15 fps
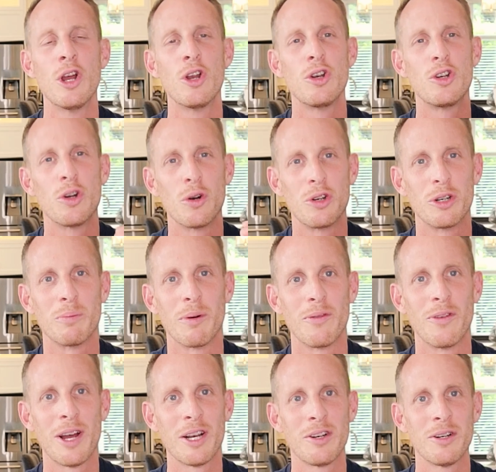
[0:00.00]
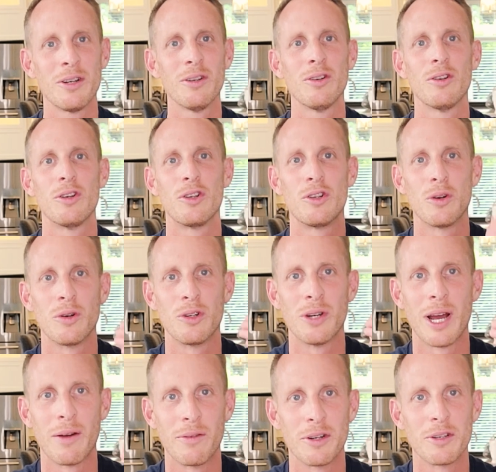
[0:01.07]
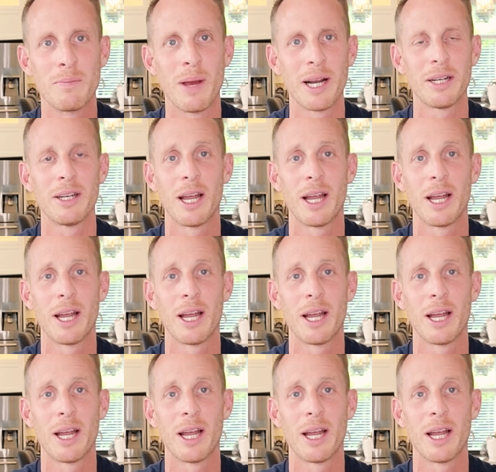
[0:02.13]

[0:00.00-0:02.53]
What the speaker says: shows you're professional, shows you have respect